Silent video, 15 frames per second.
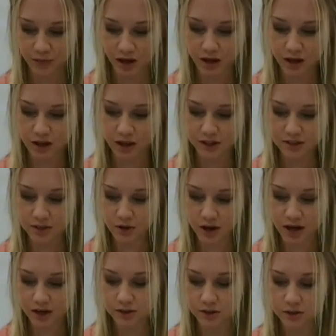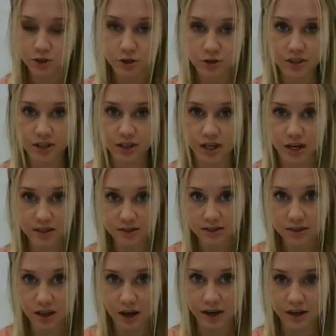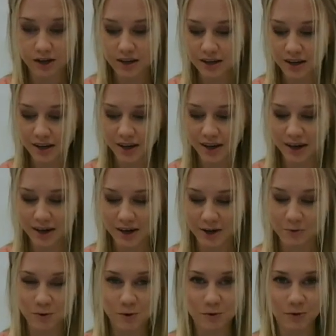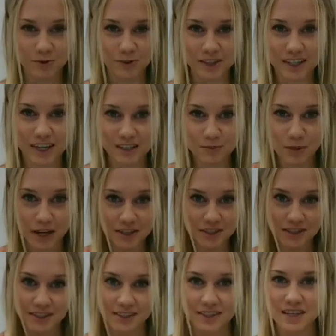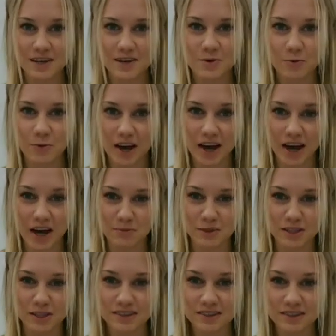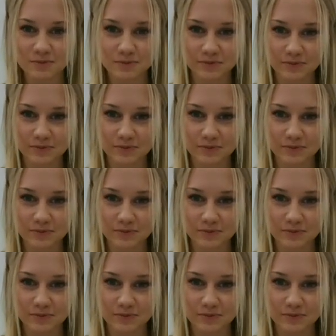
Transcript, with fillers: uh, let's go ahead and turn to the next slide and we will read the next pages to see what happens